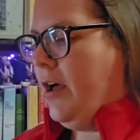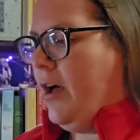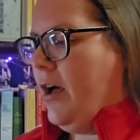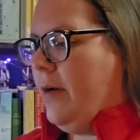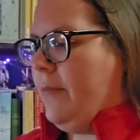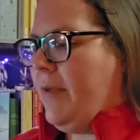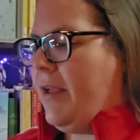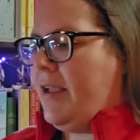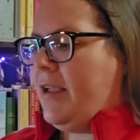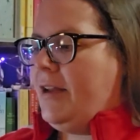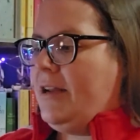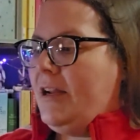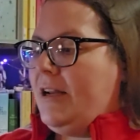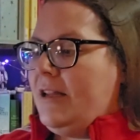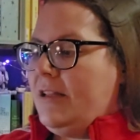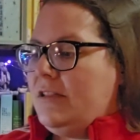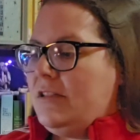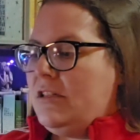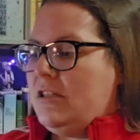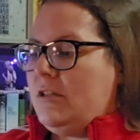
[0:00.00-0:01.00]
um, and
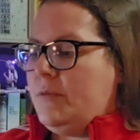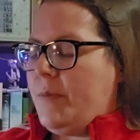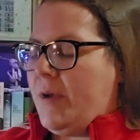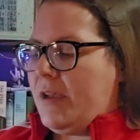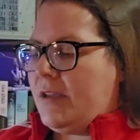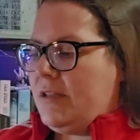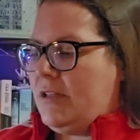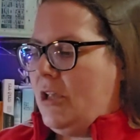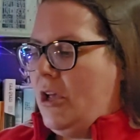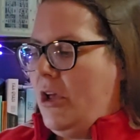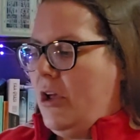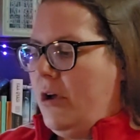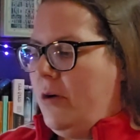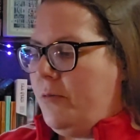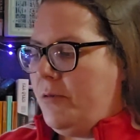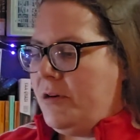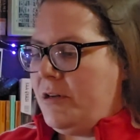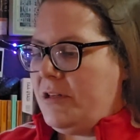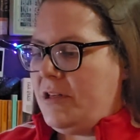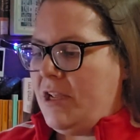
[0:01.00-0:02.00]
Canadian suspects
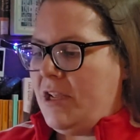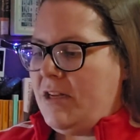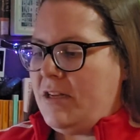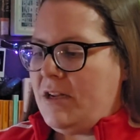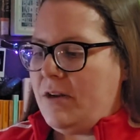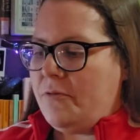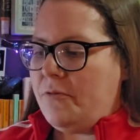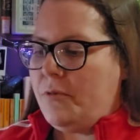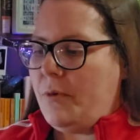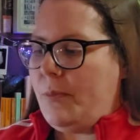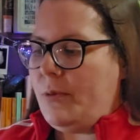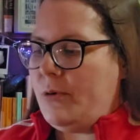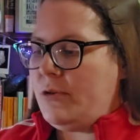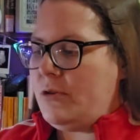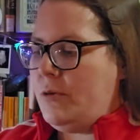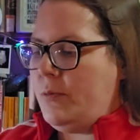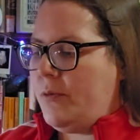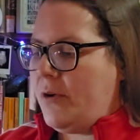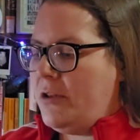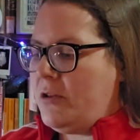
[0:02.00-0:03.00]
were detained at Ripples,
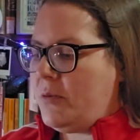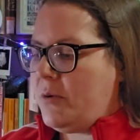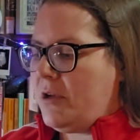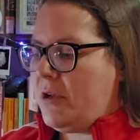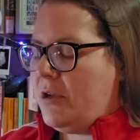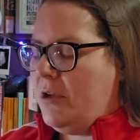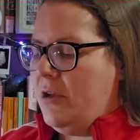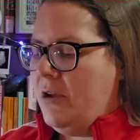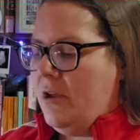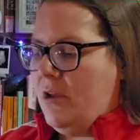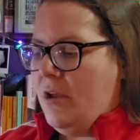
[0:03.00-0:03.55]
New Brunswick,